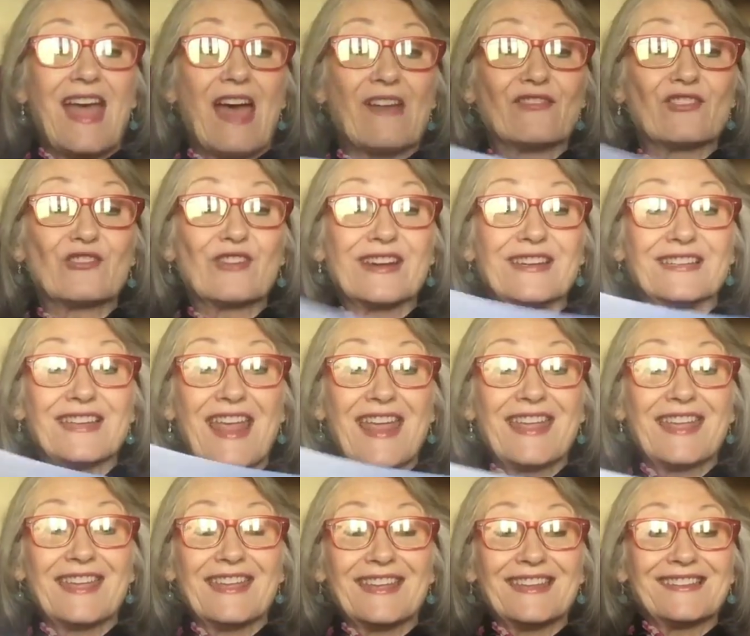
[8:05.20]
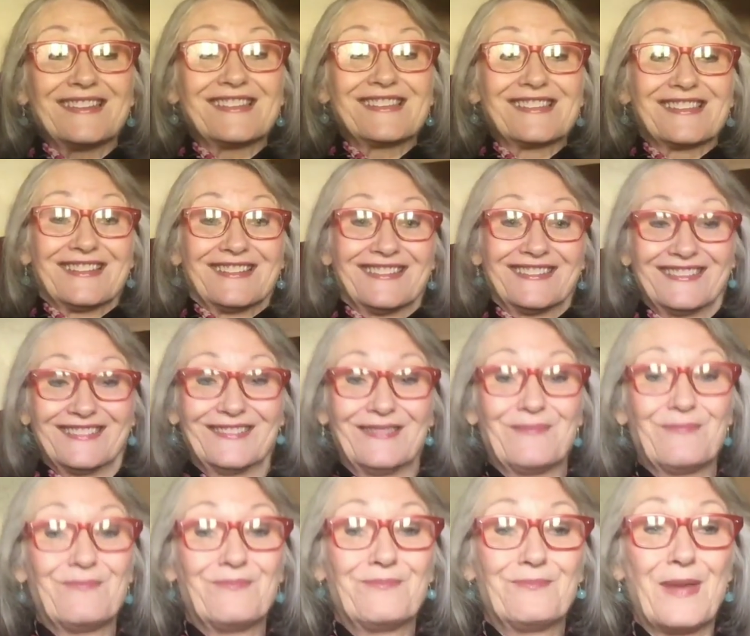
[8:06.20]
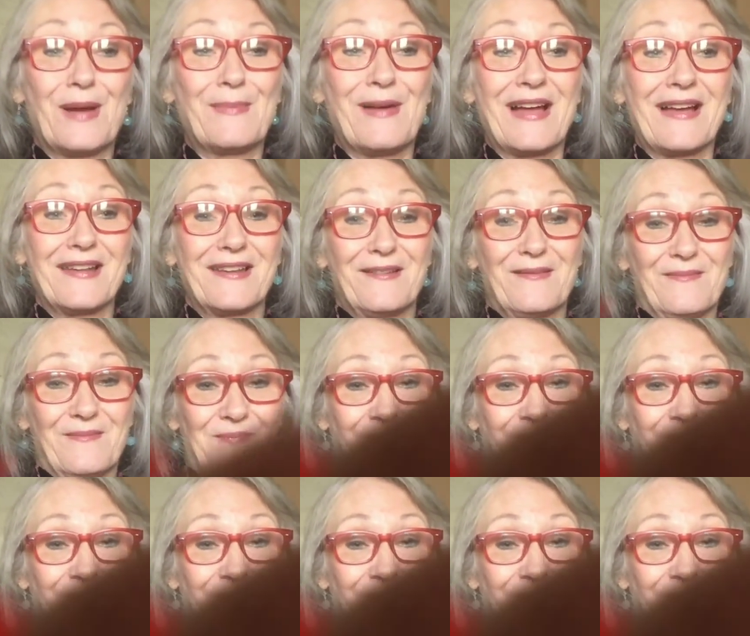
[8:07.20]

Have a great day, kids. Bye-bye.